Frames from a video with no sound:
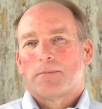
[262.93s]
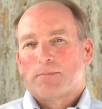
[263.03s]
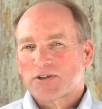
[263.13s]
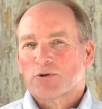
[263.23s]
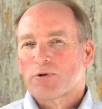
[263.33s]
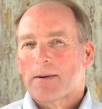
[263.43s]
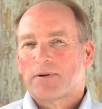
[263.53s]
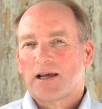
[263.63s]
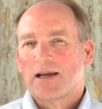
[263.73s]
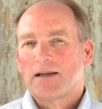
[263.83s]
"Mr.
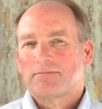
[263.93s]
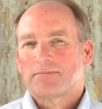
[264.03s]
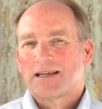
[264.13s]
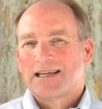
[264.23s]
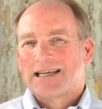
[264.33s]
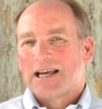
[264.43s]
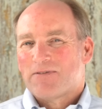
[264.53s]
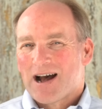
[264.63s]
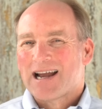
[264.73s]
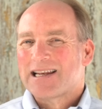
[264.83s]
Rabalais,
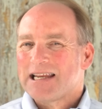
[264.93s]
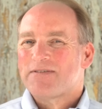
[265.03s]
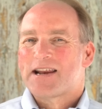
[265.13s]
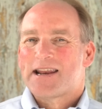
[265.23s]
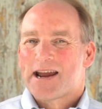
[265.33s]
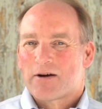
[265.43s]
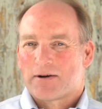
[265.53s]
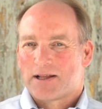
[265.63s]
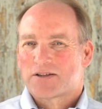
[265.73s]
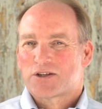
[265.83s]
if I leave an
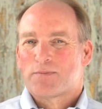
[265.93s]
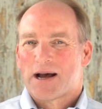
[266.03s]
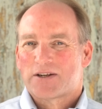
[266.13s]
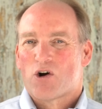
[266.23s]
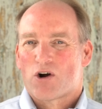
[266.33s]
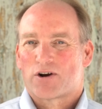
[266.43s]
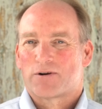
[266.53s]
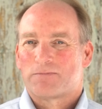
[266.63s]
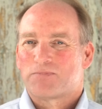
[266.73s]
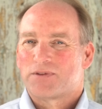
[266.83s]
inheritance to my
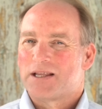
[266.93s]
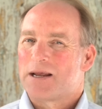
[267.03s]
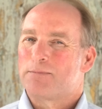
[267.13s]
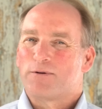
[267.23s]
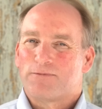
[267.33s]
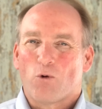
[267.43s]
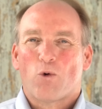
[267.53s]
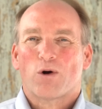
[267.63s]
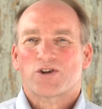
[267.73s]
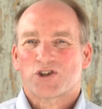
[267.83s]
daughter, then
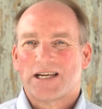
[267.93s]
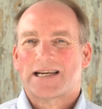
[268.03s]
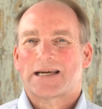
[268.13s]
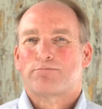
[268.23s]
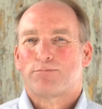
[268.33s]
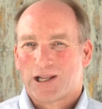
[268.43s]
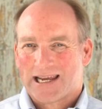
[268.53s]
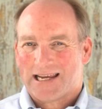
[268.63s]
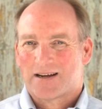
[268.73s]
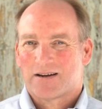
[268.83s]
before she can
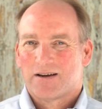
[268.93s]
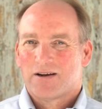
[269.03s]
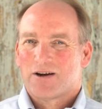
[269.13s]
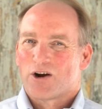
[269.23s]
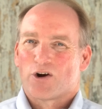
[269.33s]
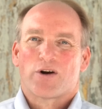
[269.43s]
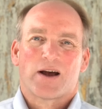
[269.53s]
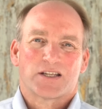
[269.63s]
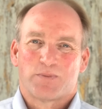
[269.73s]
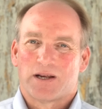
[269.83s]
blink, her
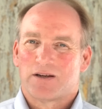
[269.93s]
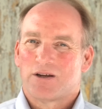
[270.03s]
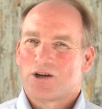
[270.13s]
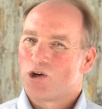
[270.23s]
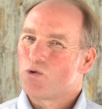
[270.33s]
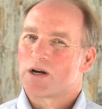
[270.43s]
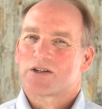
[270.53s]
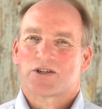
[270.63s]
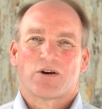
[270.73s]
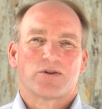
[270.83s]
husband, who
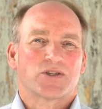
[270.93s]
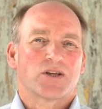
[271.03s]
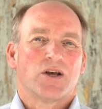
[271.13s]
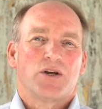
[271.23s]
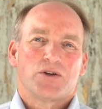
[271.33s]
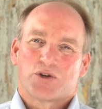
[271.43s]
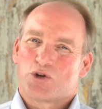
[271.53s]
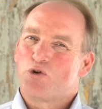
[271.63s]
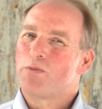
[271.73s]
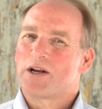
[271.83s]
exerts
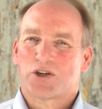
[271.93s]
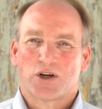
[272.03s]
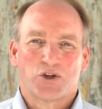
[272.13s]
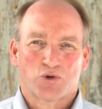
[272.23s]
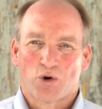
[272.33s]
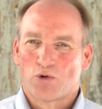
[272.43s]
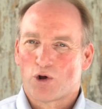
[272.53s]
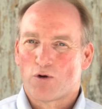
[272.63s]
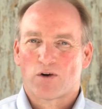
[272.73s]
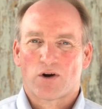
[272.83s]
too much
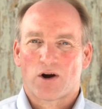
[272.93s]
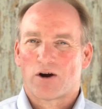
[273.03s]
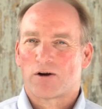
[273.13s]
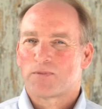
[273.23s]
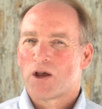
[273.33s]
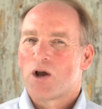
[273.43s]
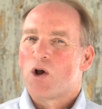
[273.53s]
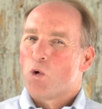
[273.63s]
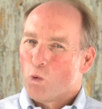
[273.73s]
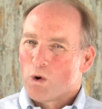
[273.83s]
control over her,
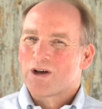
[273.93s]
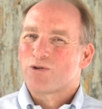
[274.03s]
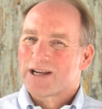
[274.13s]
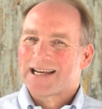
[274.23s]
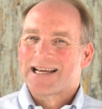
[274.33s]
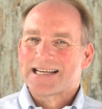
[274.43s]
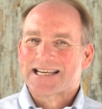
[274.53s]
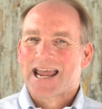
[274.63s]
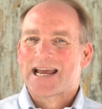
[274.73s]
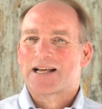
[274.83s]
will get
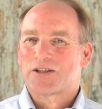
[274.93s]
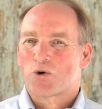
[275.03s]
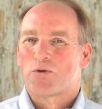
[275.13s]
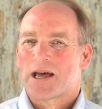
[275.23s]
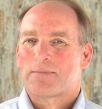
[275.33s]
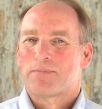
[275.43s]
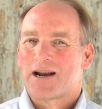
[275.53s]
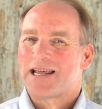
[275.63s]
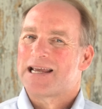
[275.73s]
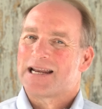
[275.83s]
his hands on that
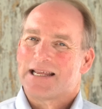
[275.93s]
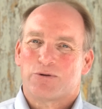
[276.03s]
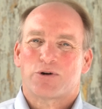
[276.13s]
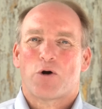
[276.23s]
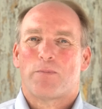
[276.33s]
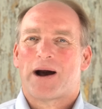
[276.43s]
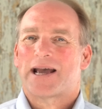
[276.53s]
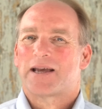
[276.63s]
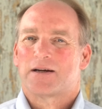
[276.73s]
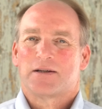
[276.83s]
money, and he'll go
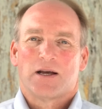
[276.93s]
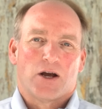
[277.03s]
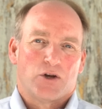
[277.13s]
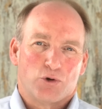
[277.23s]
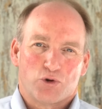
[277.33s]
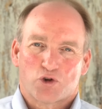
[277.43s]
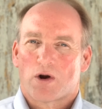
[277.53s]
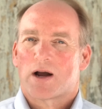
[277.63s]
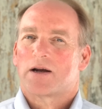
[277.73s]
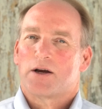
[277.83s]
buy a new
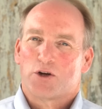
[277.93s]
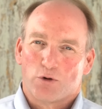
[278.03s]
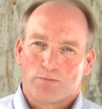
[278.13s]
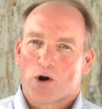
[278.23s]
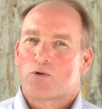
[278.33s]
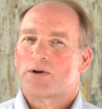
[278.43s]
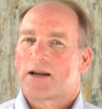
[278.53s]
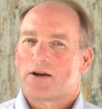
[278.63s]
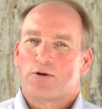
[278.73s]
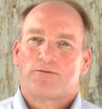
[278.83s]
truck, a new boat,
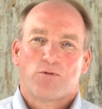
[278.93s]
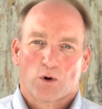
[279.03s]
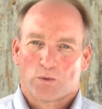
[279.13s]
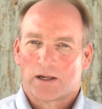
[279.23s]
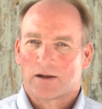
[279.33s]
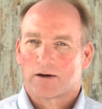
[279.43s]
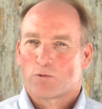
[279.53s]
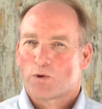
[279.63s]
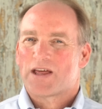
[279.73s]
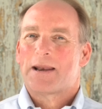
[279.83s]
and a new
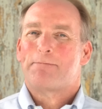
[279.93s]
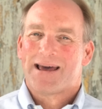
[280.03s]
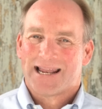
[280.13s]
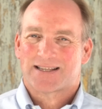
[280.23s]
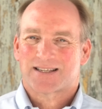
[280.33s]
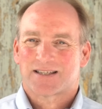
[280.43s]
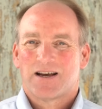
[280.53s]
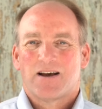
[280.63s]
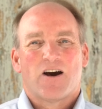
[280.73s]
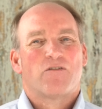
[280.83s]
four-wheeler within minutes
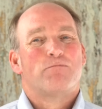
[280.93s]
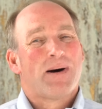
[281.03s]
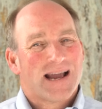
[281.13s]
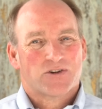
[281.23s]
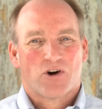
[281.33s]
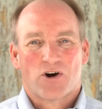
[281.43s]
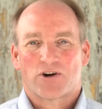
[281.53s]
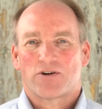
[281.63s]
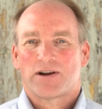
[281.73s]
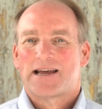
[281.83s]
of my
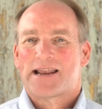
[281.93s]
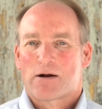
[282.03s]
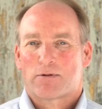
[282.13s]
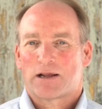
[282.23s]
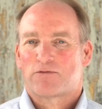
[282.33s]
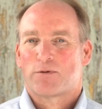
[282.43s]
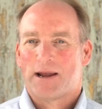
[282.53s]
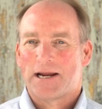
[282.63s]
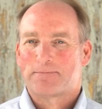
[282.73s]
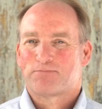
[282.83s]
daughter inheriting from
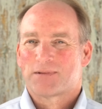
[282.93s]
me."